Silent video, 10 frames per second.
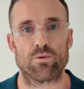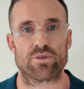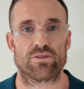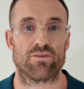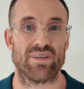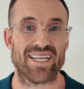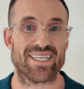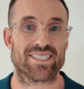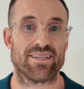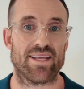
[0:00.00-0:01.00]
will sort of
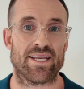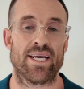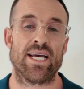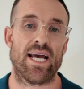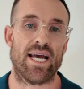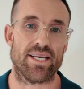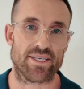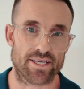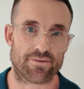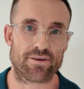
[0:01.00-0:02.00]
lend to them a
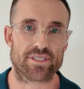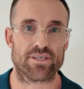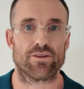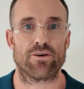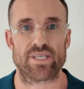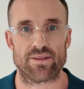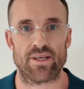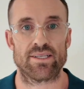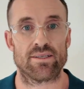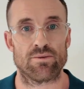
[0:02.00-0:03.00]
difference in those,
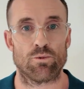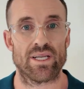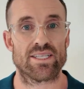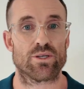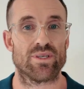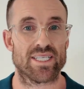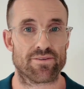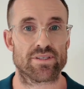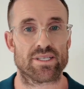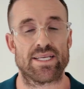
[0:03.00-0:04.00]
and will lend to a
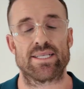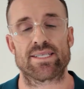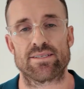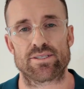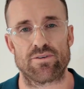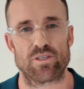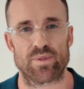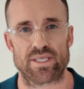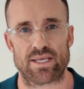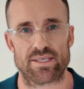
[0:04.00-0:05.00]
difference in the incidence of those
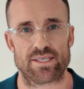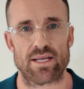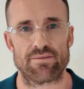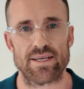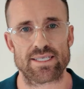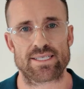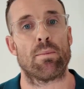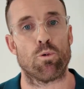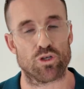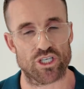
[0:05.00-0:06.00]
particular side effects.
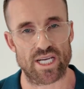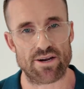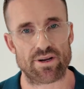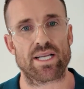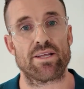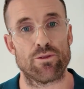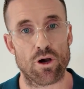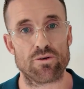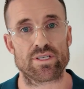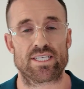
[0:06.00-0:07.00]
More generically,
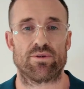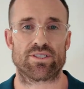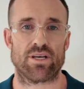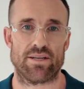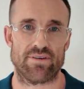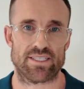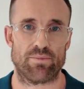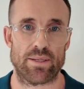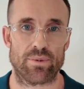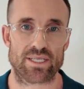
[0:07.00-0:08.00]
those are some of the side effects
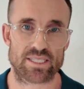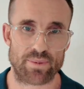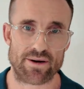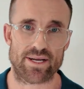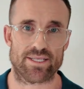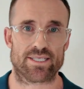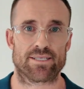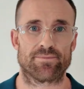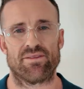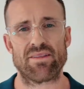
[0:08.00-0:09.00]
that people
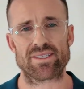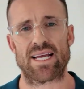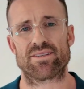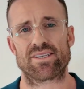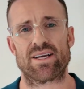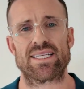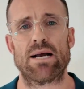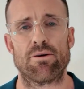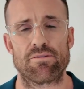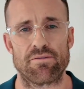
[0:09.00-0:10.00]
experience. The other downside is
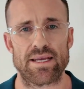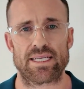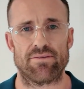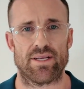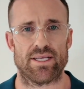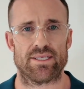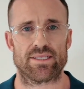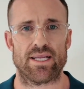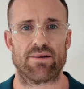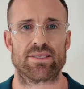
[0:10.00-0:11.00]
how effective it
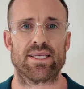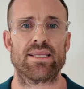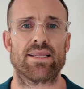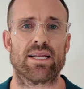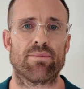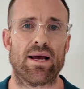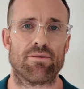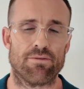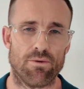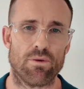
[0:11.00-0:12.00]
is. Now, it's said that
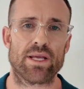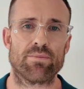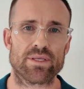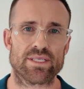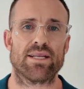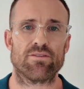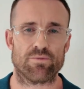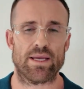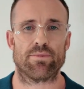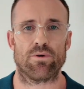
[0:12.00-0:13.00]
about 40%
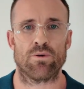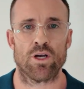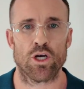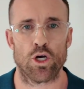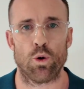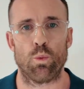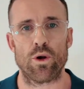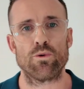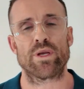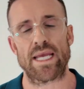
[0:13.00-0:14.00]
of people
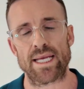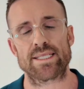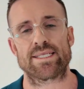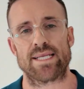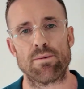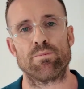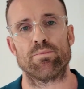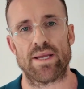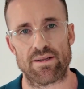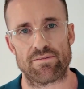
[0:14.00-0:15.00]
will get some
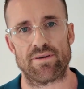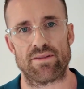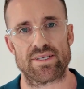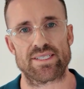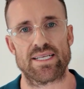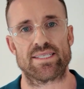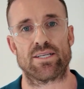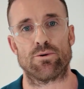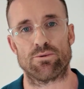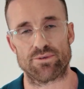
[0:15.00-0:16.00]
benefit benefit in the sense that
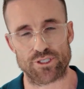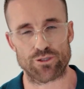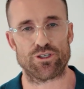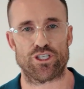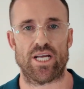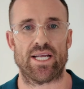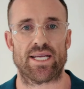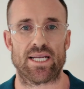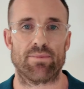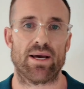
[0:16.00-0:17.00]
it will reduce
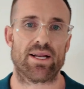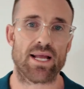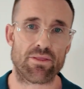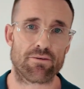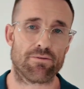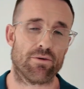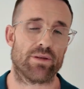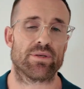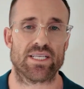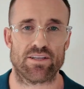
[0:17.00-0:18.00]
shedding and about another
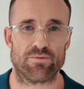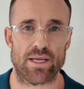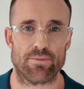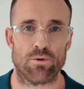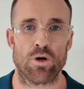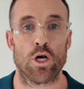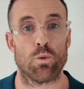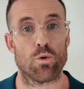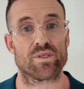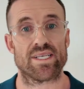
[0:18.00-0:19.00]
40% of people
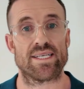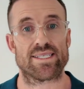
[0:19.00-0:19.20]
will see